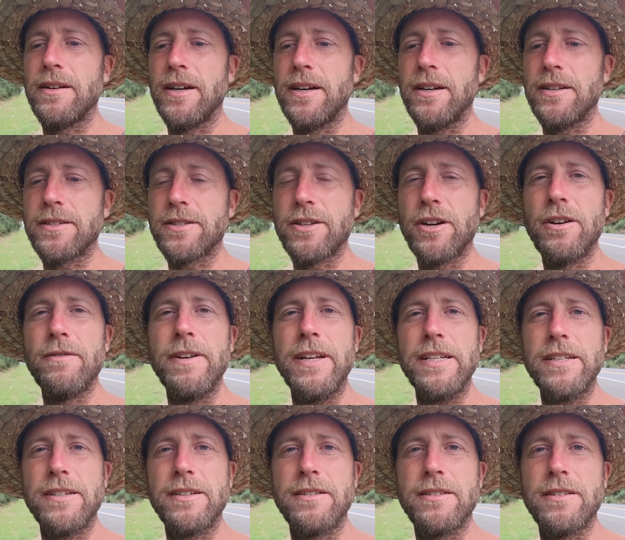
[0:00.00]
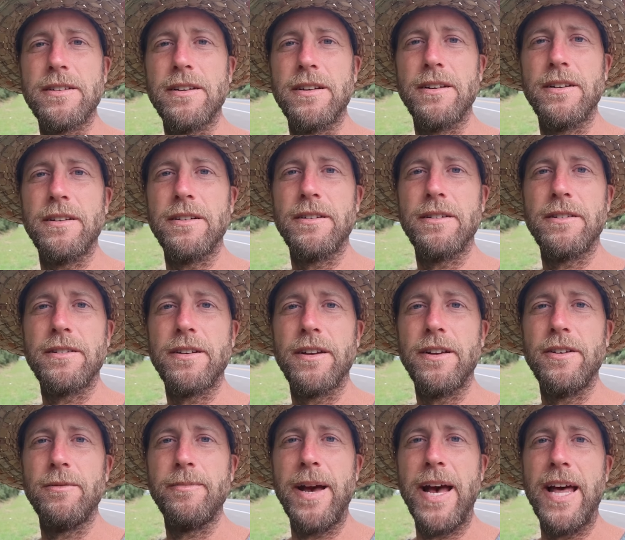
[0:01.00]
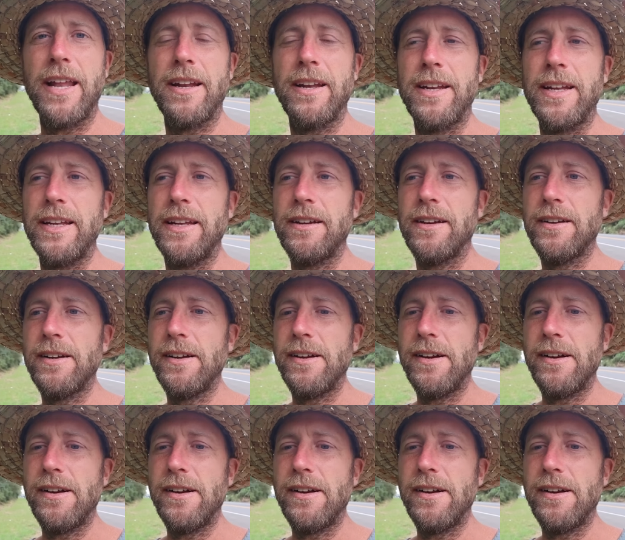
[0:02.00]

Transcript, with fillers: a servant to, to humanity.